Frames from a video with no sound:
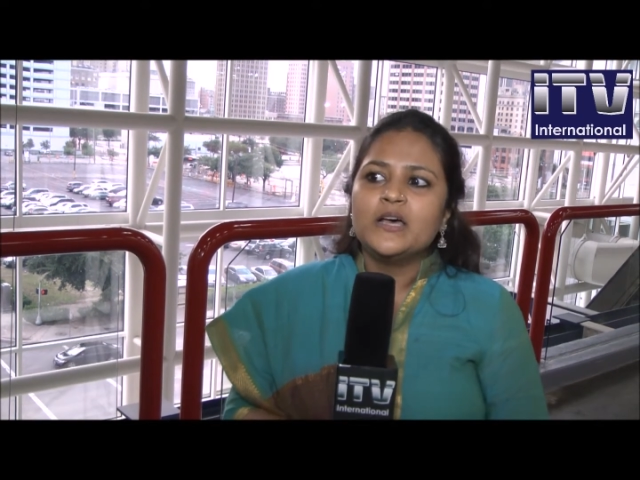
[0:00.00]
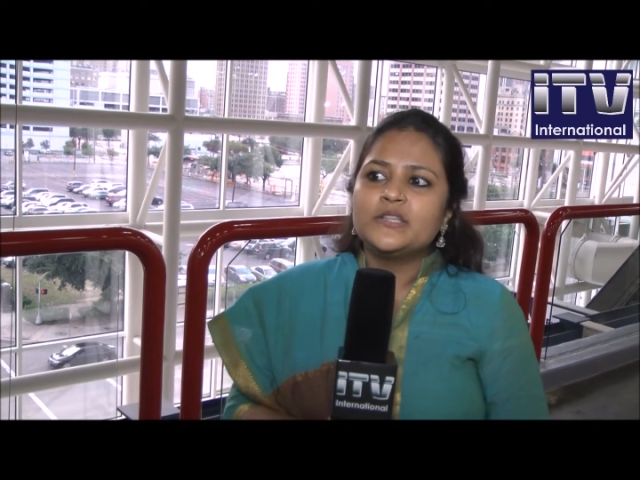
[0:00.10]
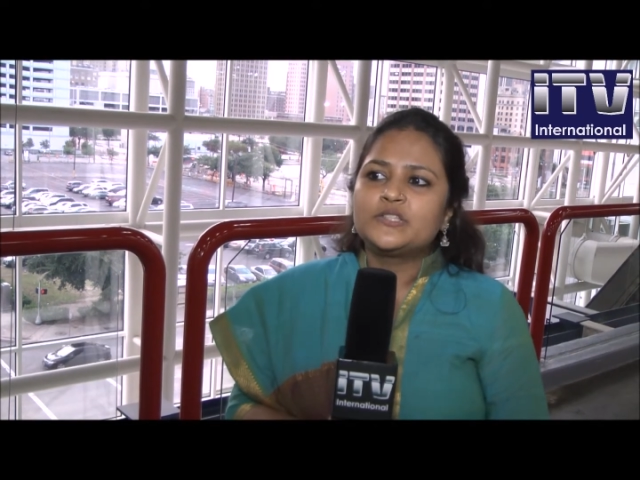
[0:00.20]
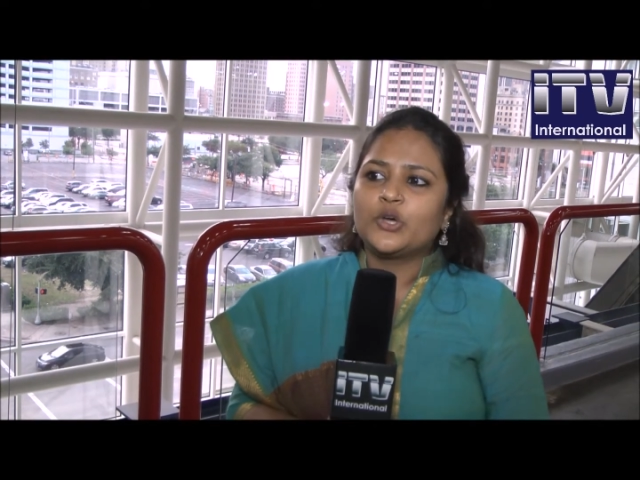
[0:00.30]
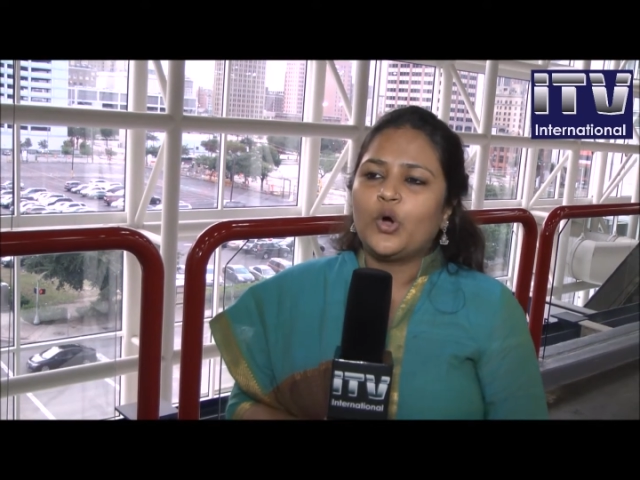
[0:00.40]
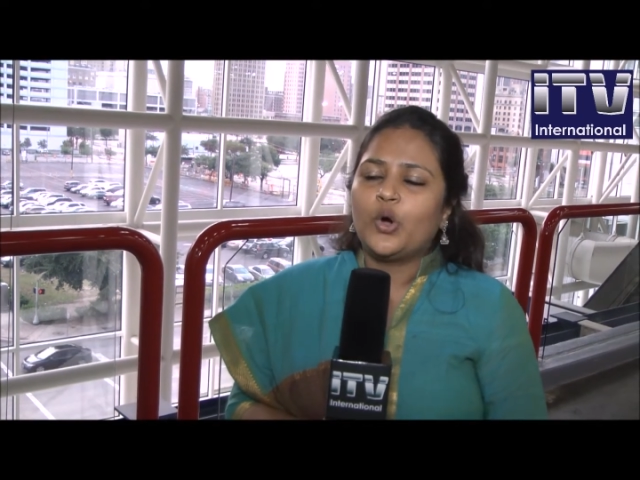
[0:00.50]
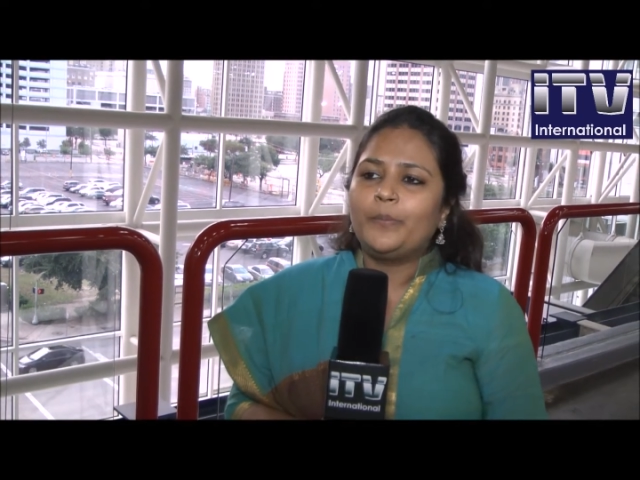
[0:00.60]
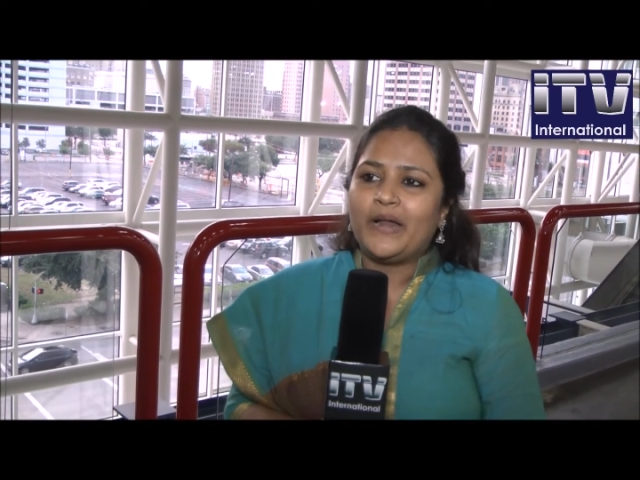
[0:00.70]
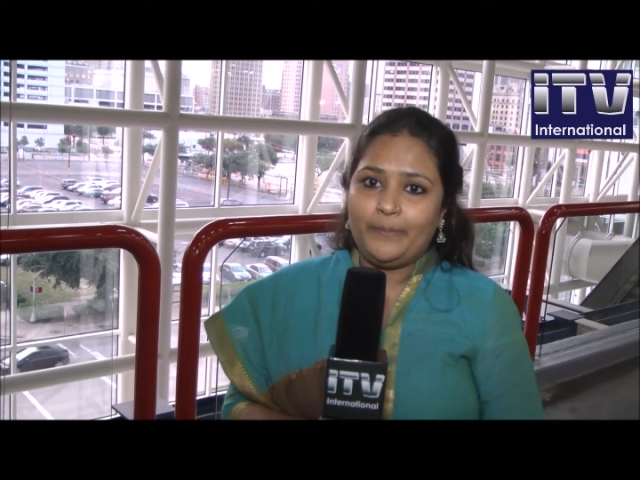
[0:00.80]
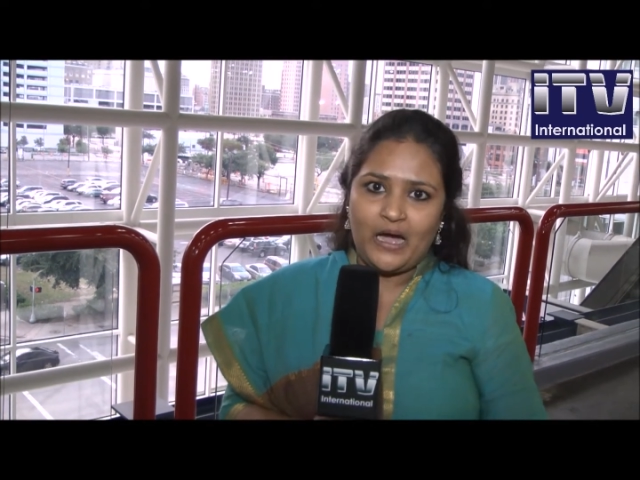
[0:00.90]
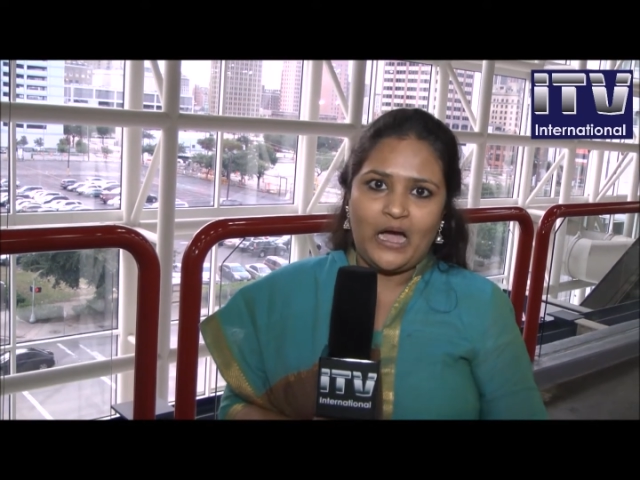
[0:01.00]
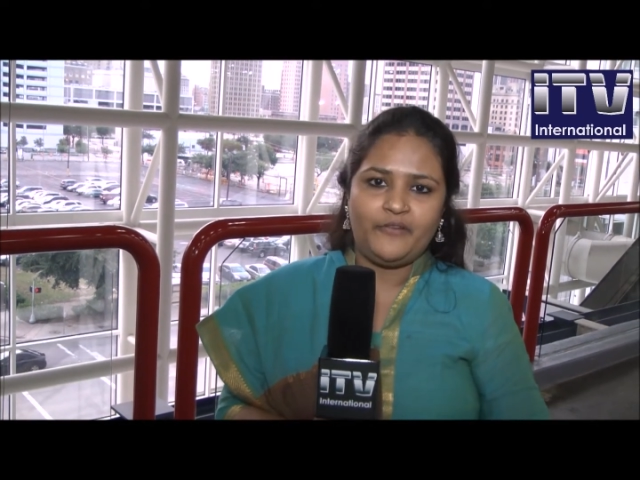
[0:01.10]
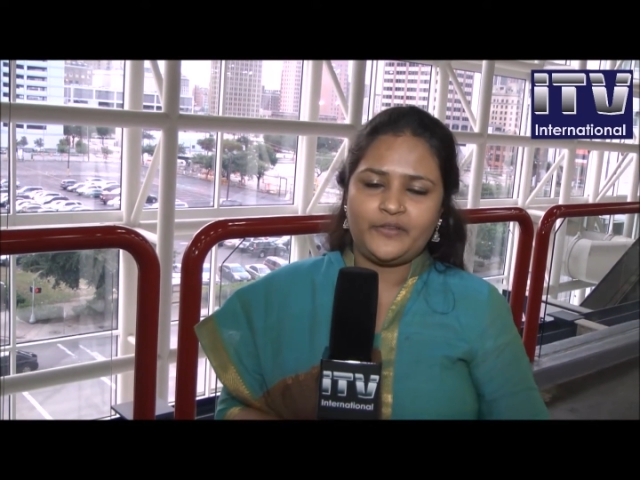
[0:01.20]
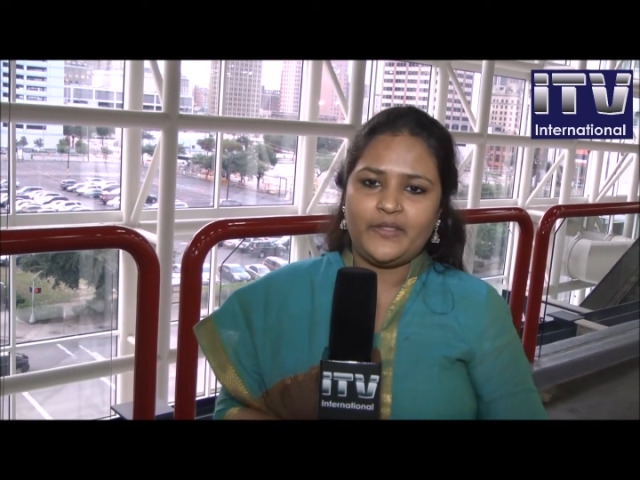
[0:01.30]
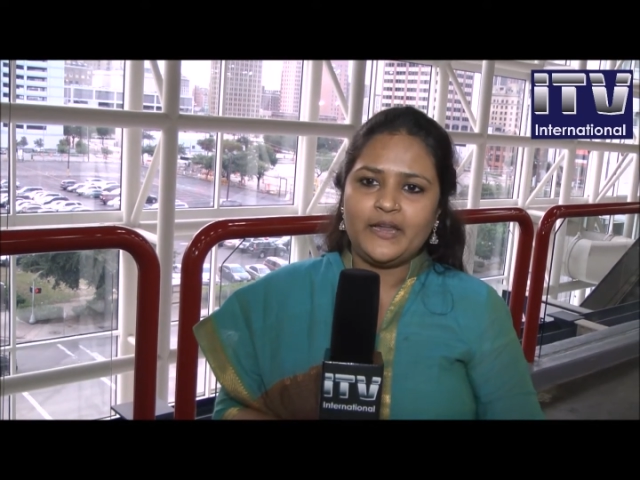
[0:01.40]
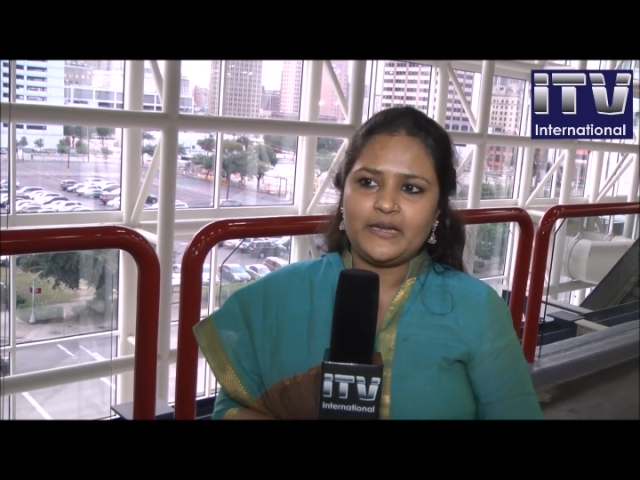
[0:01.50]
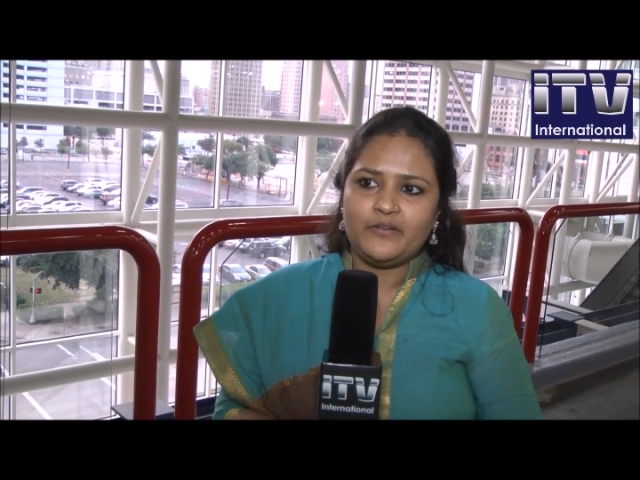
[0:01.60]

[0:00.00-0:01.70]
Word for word: So, but after that,